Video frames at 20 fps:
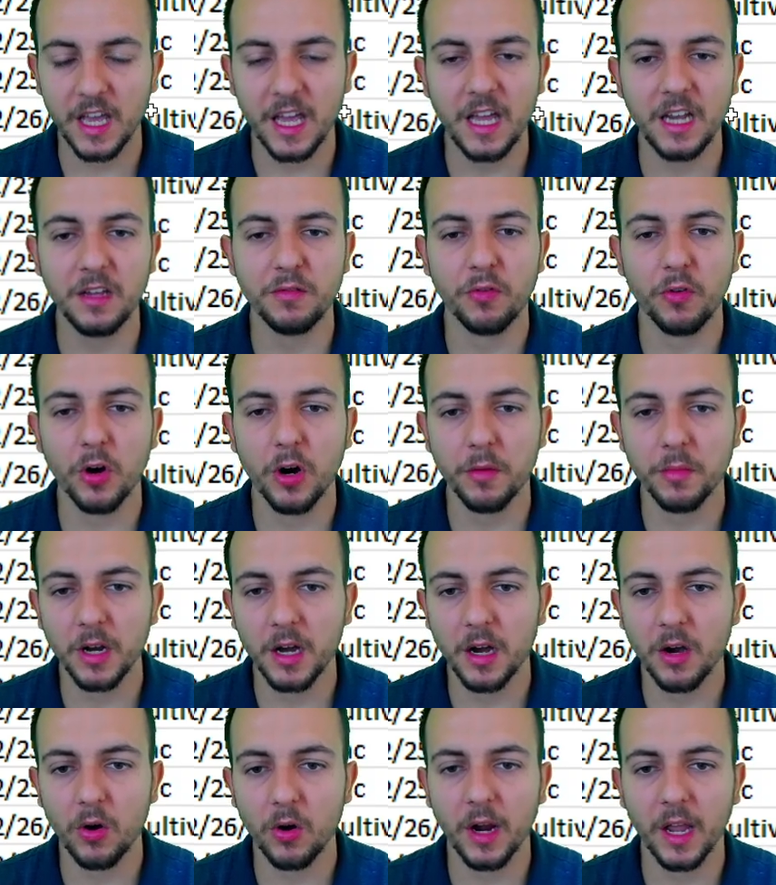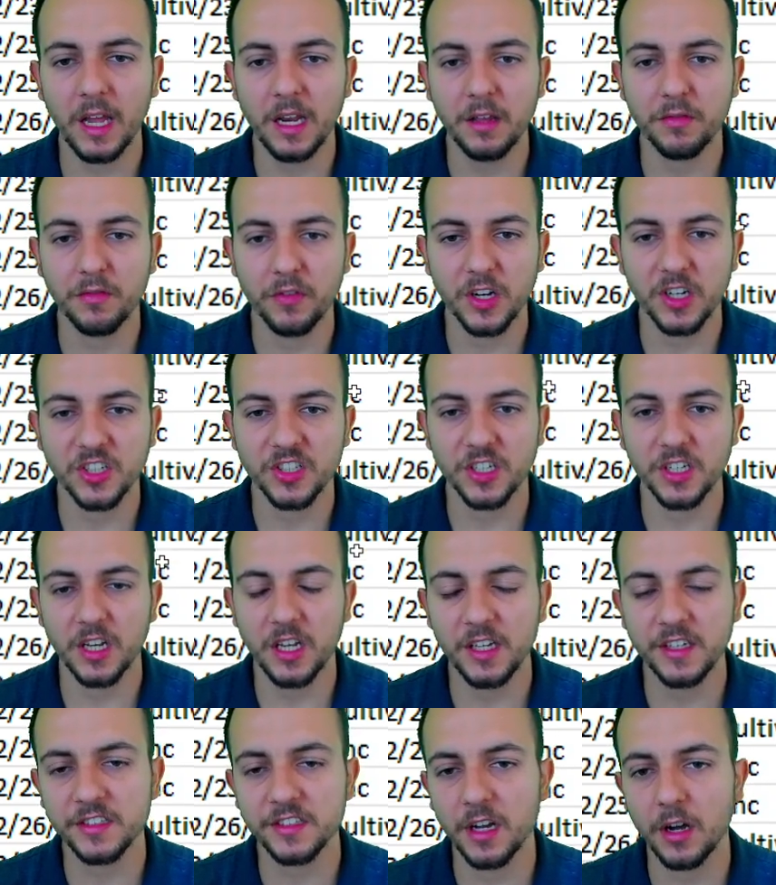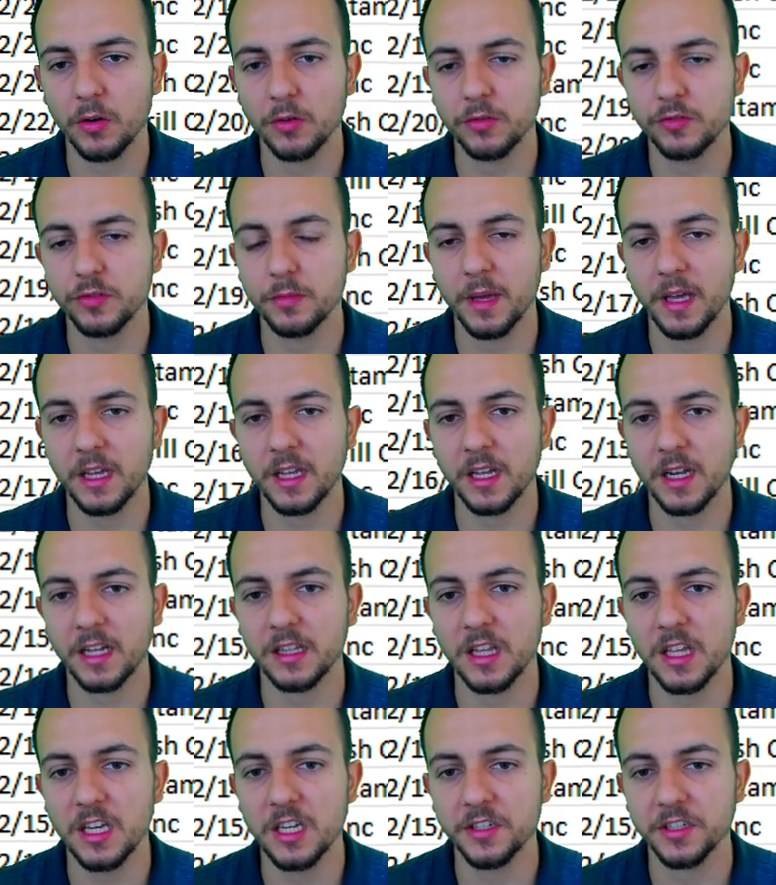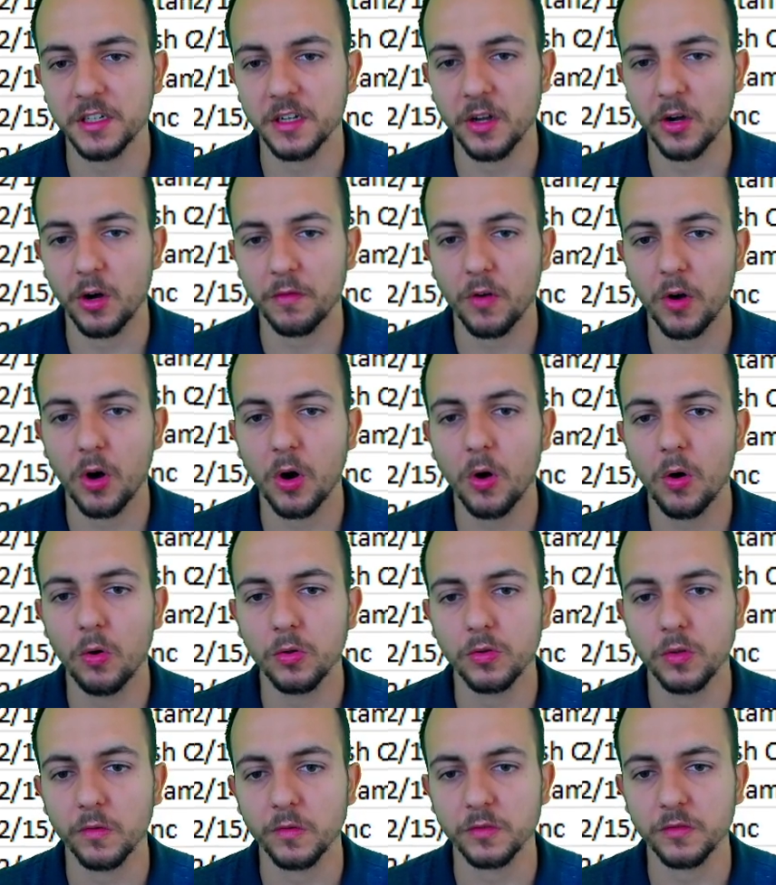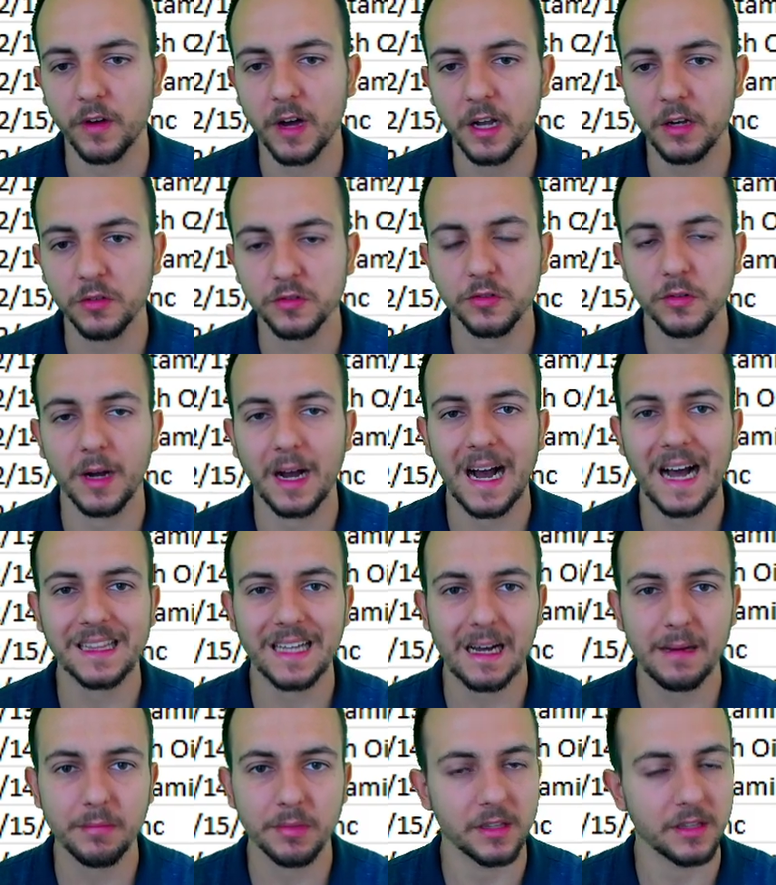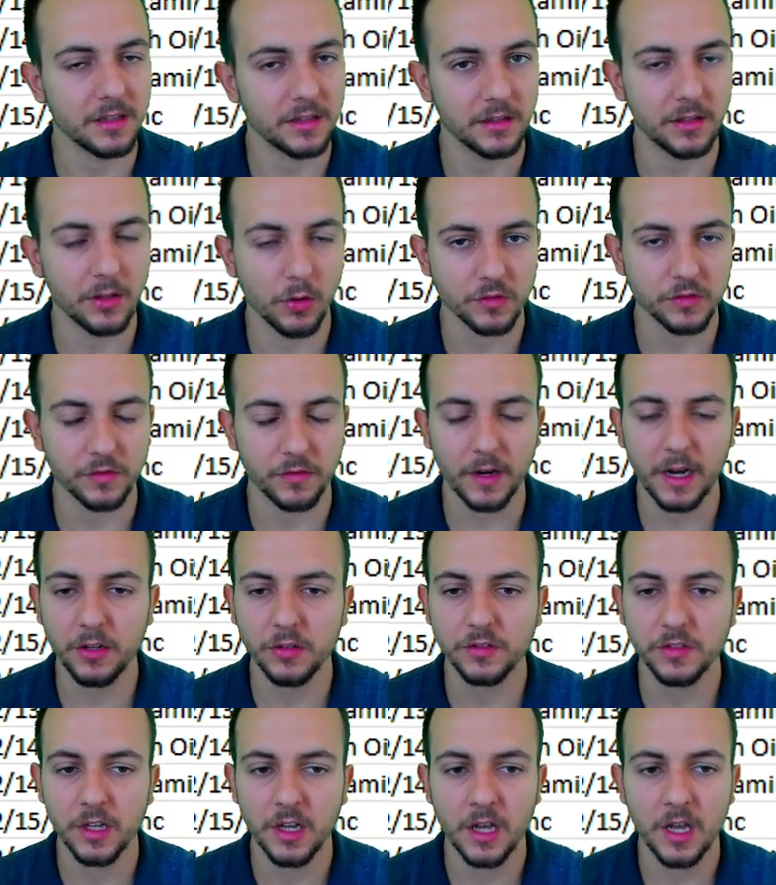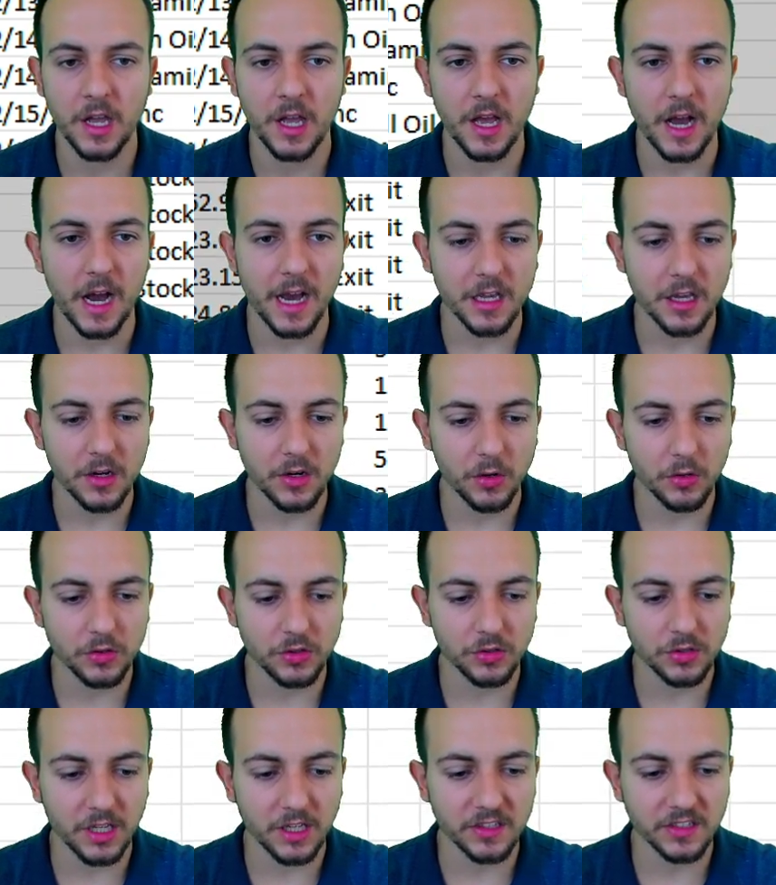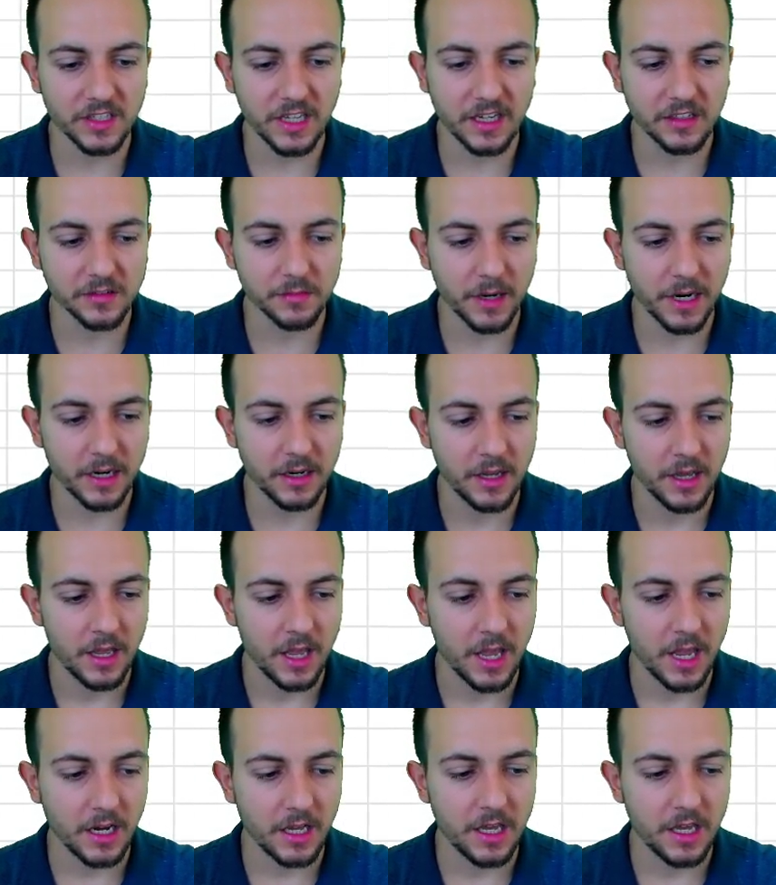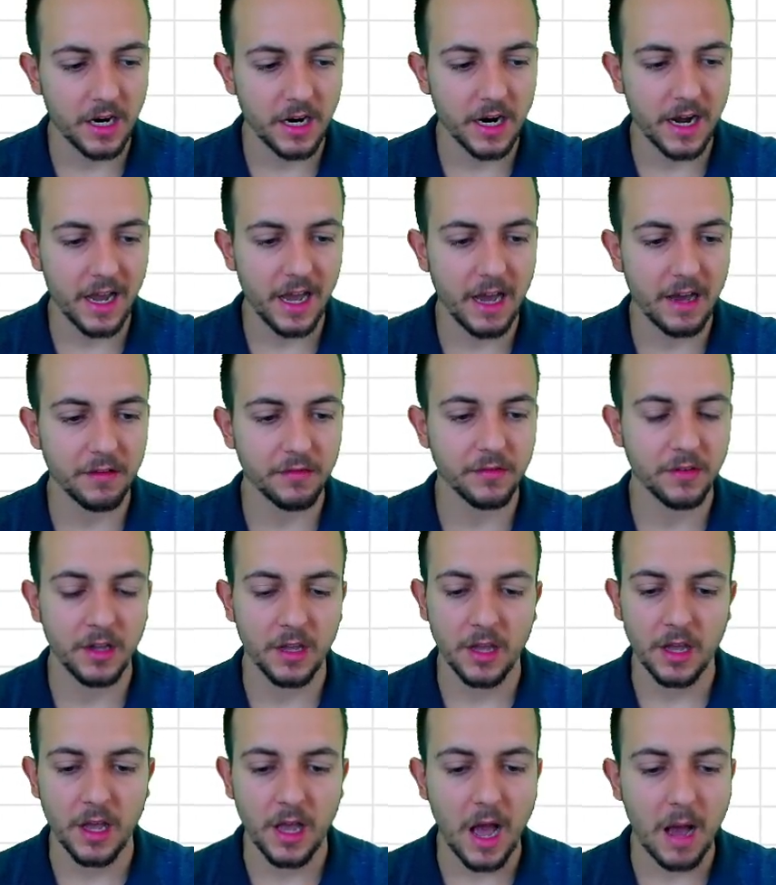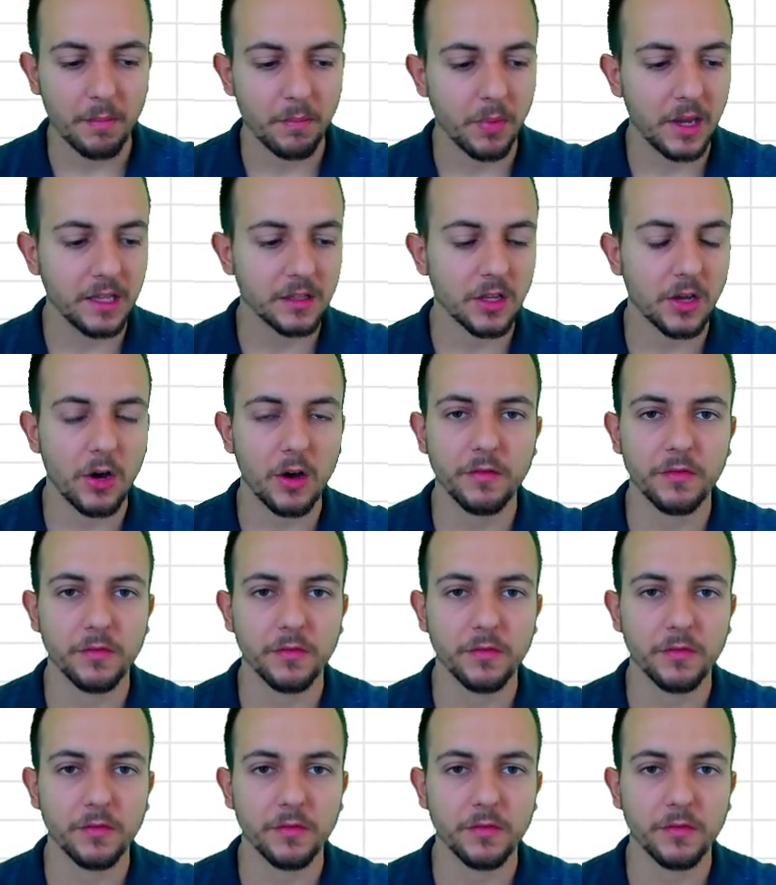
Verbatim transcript: any formula or any function in Excel to make an addition of all those values, to add up those values, I can go to the status bar And here I have a plenty of